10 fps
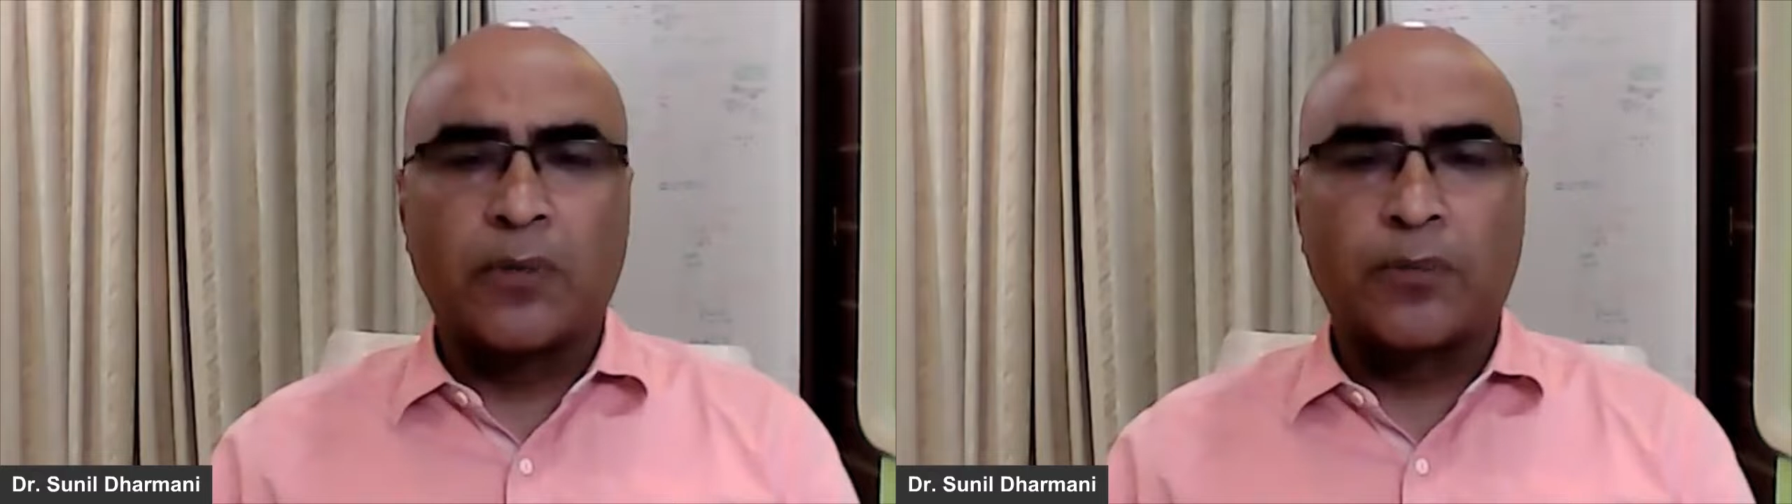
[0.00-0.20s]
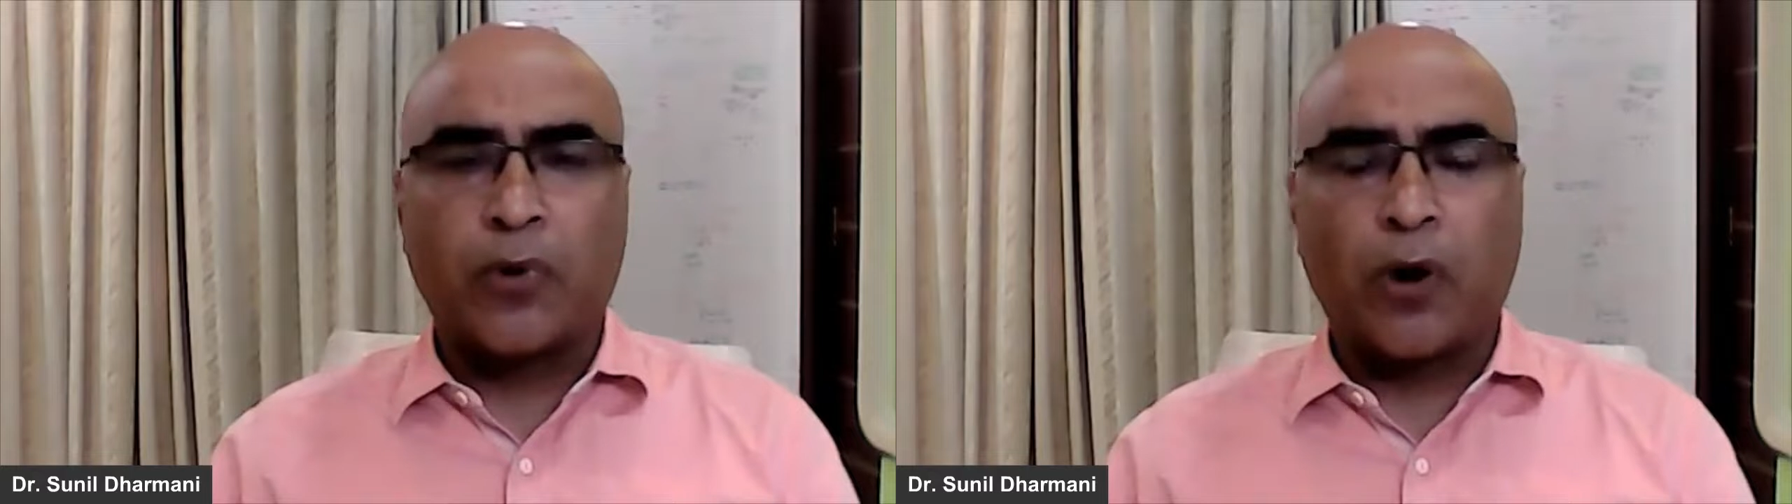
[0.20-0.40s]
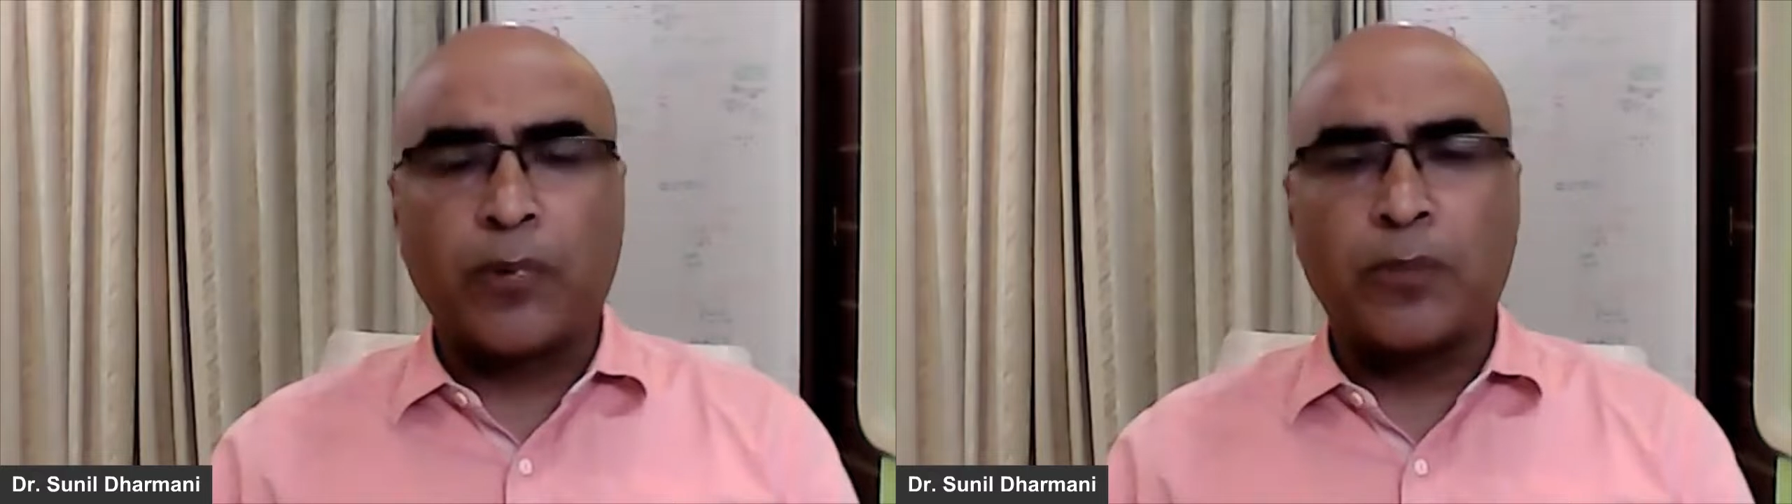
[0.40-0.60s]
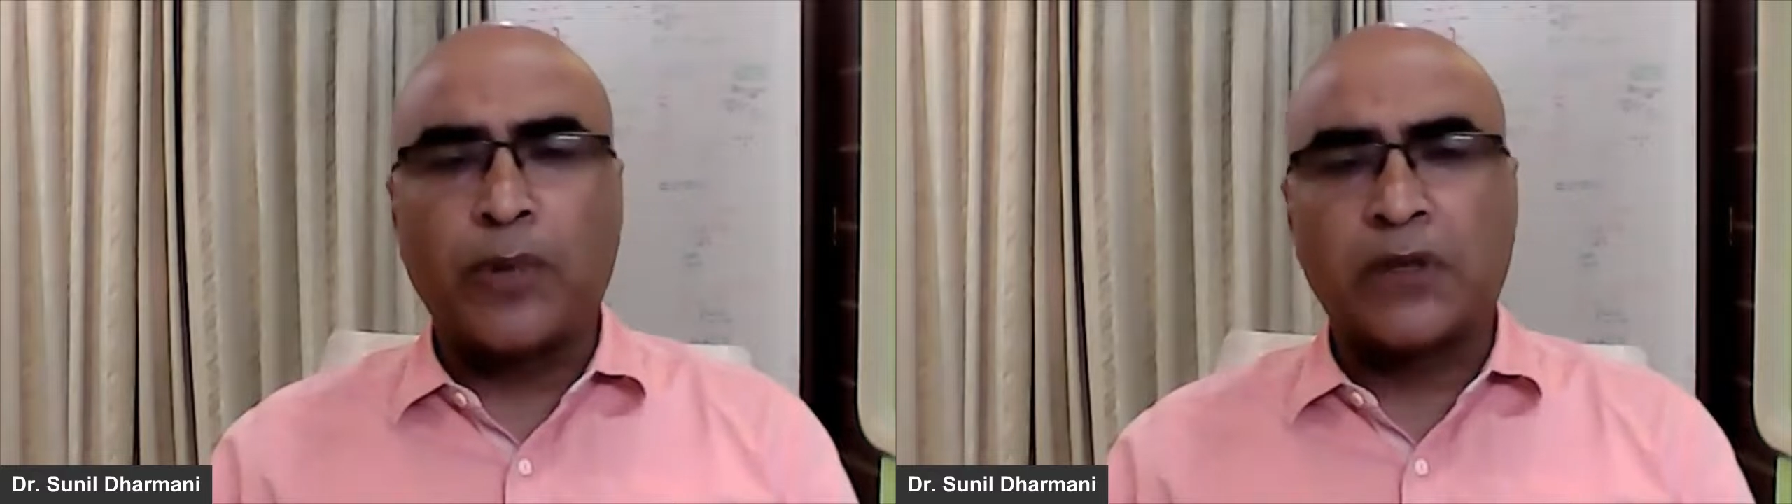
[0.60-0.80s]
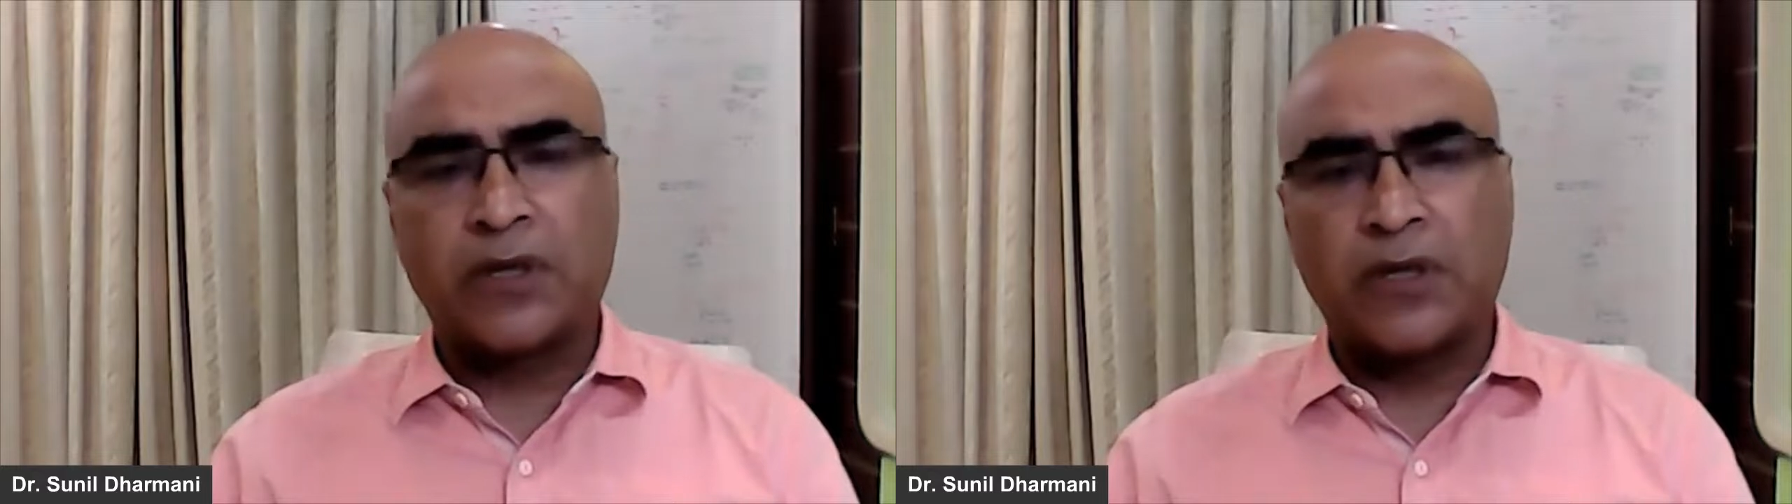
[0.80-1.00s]
proper
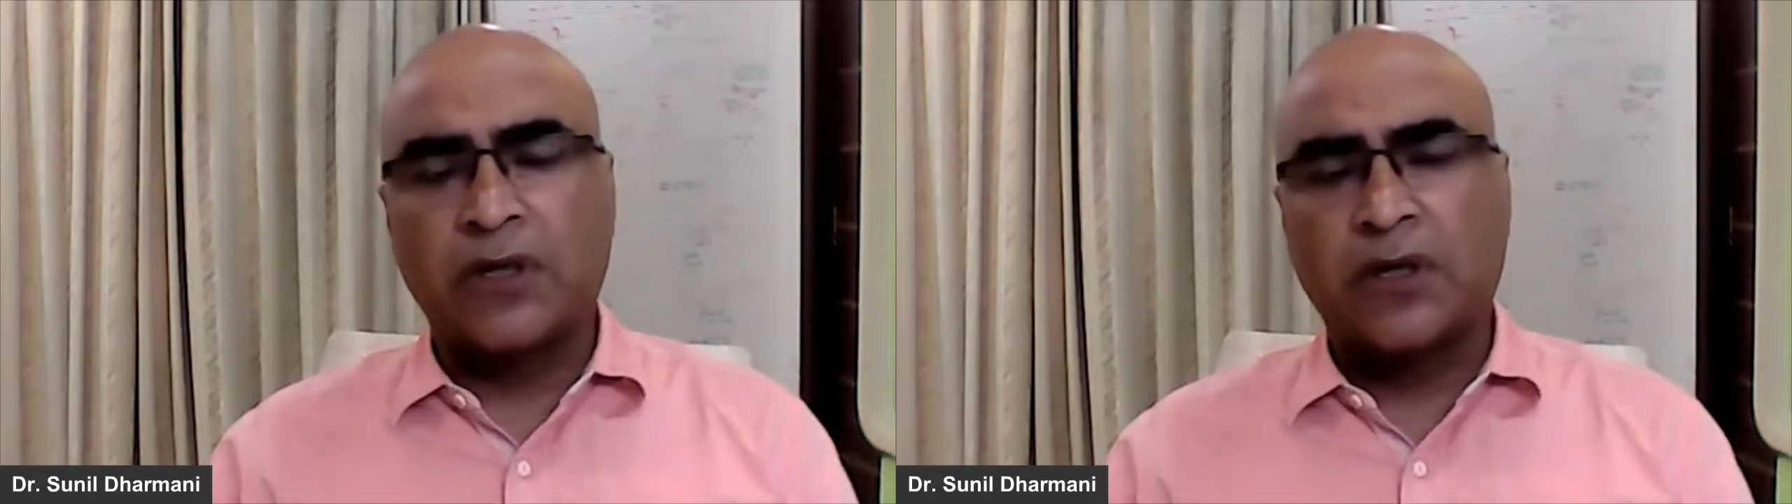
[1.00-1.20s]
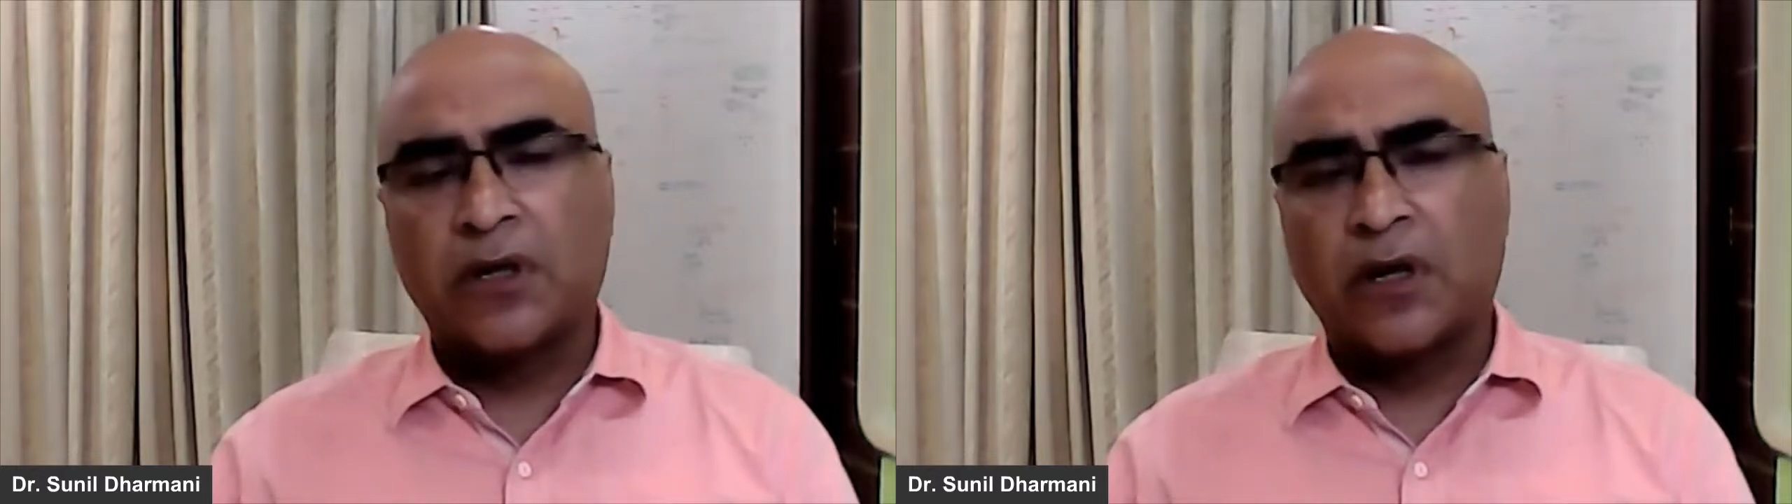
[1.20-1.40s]
method